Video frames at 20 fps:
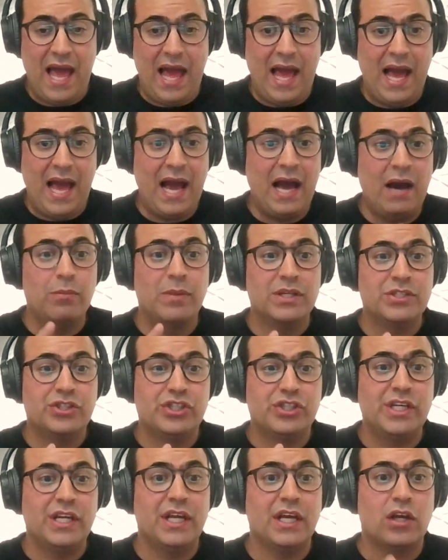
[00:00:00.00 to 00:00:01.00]
how
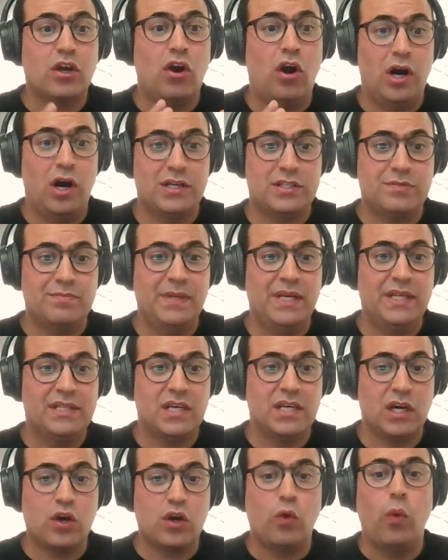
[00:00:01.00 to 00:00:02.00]
much did it cost me
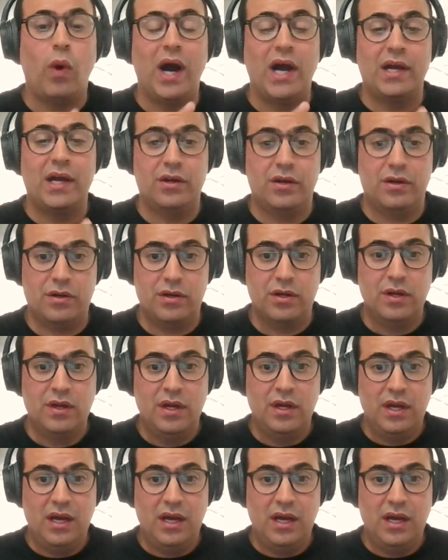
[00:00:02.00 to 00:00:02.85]
to acquire